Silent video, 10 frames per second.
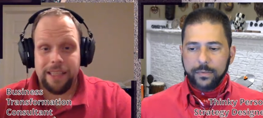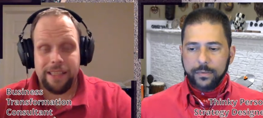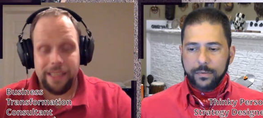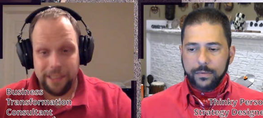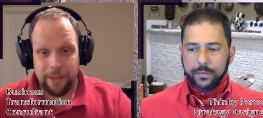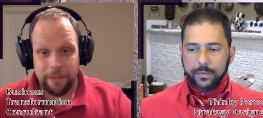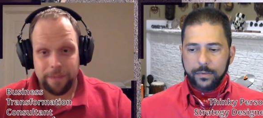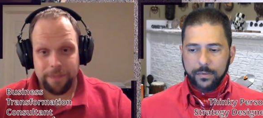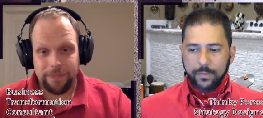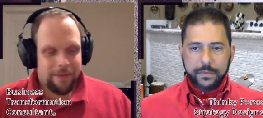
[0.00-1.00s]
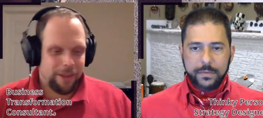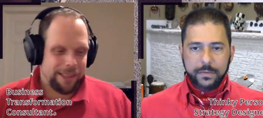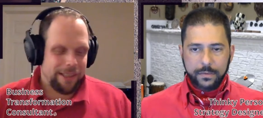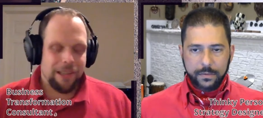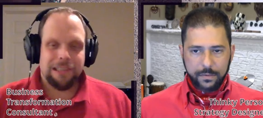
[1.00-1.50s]
Speaker 1: Cisco. Full
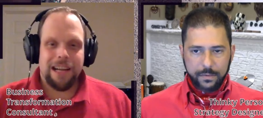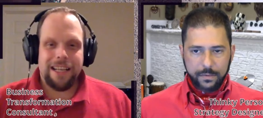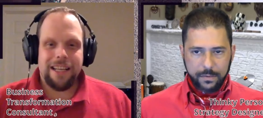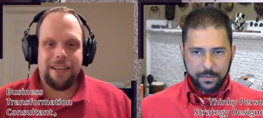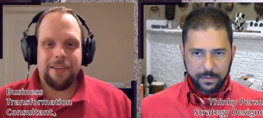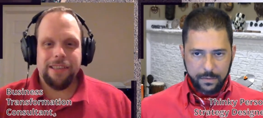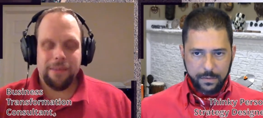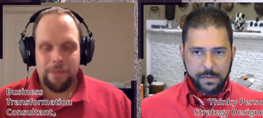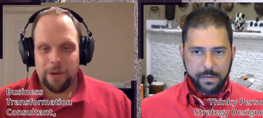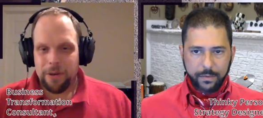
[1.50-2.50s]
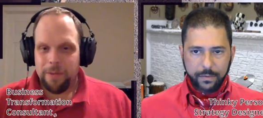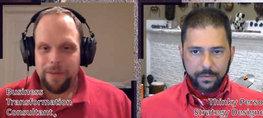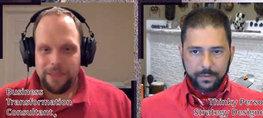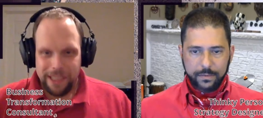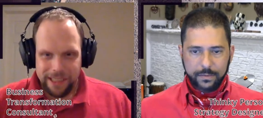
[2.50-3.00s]
disclosure, I did do some work
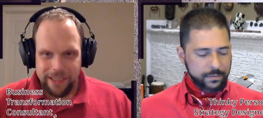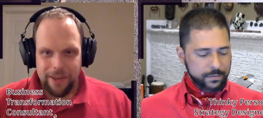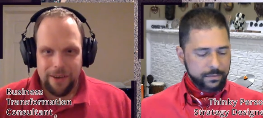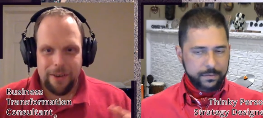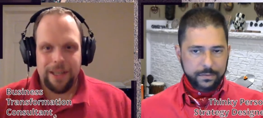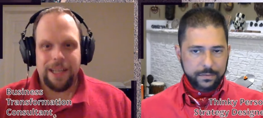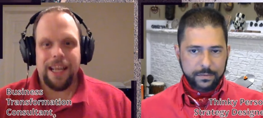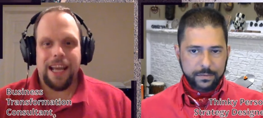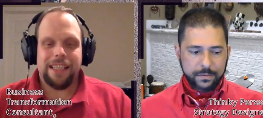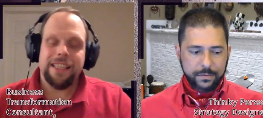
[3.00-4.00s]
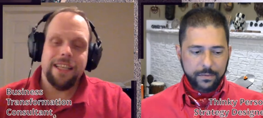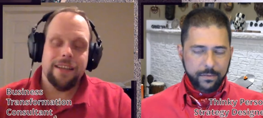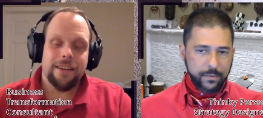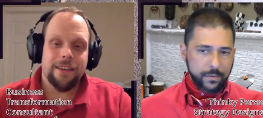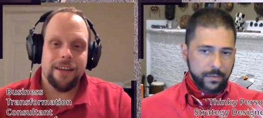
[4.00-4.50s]
with Cisco in the last
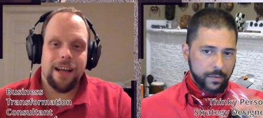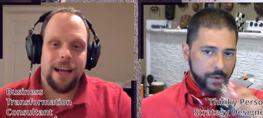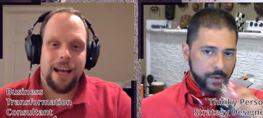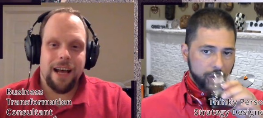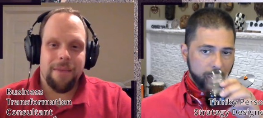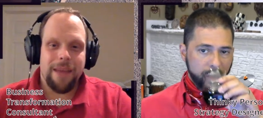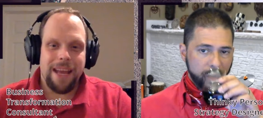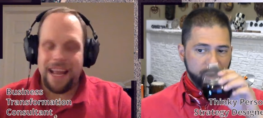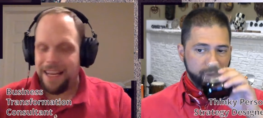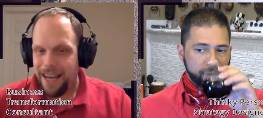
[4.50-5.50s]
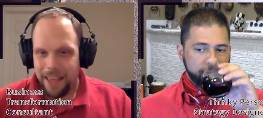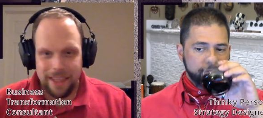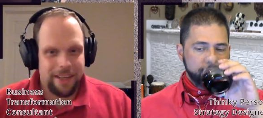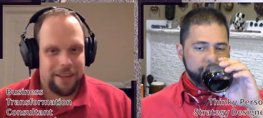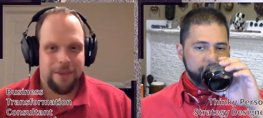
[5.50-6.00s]
year. It had
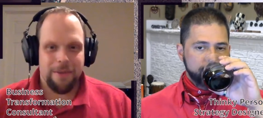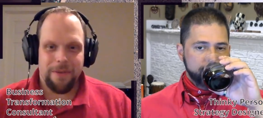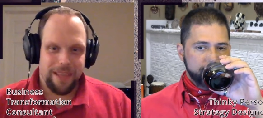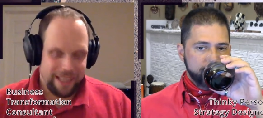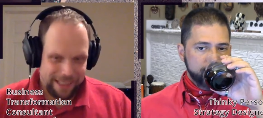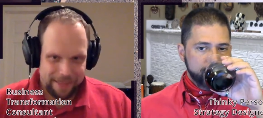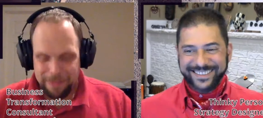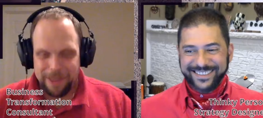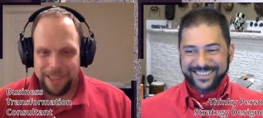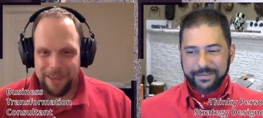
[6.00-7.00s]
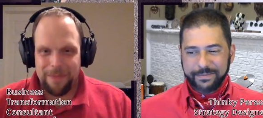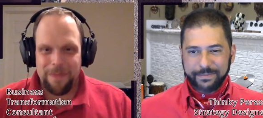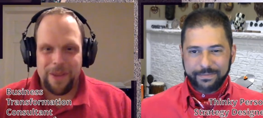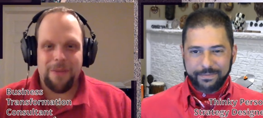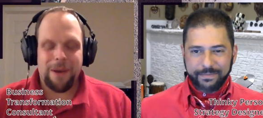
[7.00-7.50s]
nothing to do with this. So,
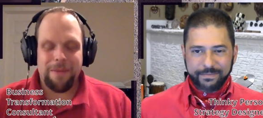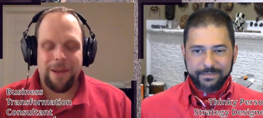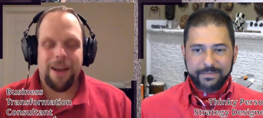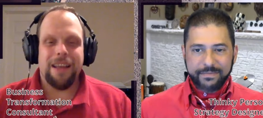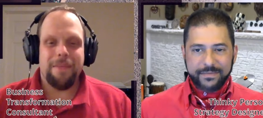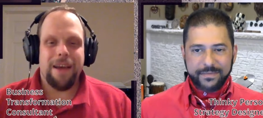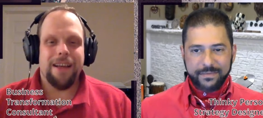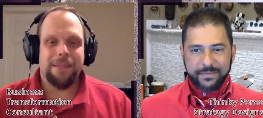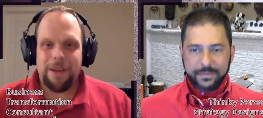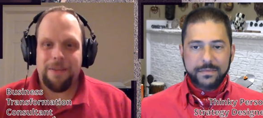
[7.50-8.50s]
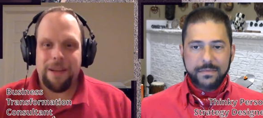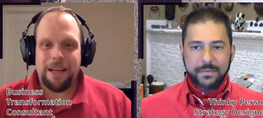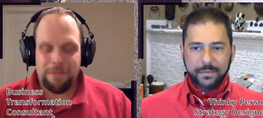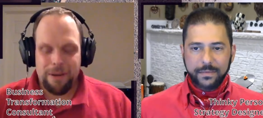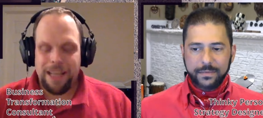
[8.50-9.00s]
you know, what I'm talking about is what I've read in
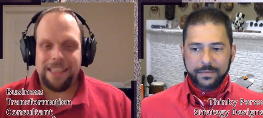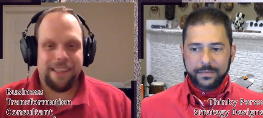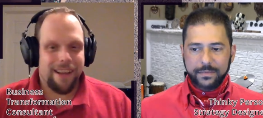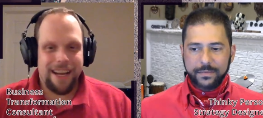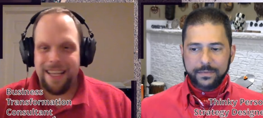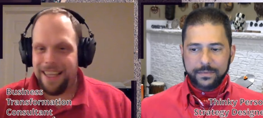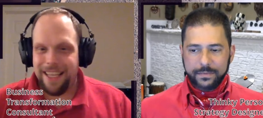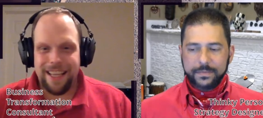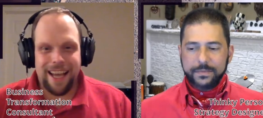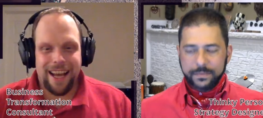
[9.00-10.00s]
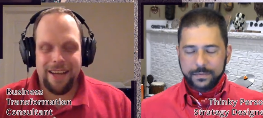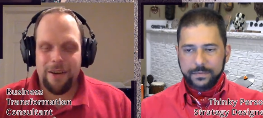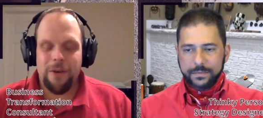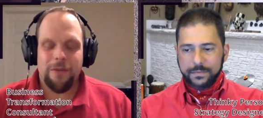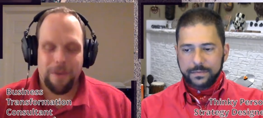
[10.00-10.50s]
the press, not anything that I
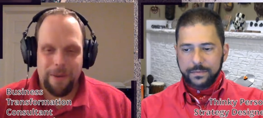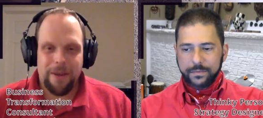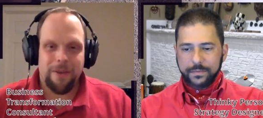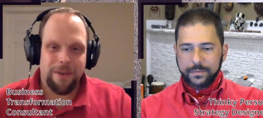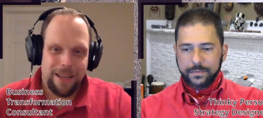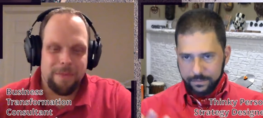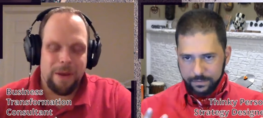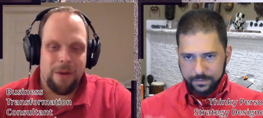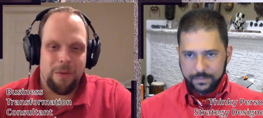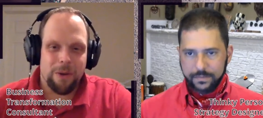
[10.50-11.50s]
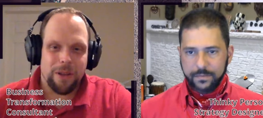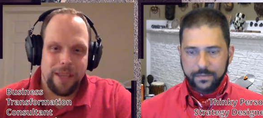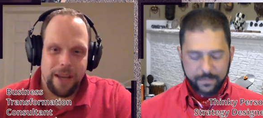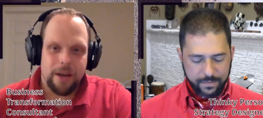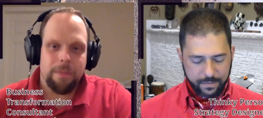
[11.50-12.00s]
know from my own work there.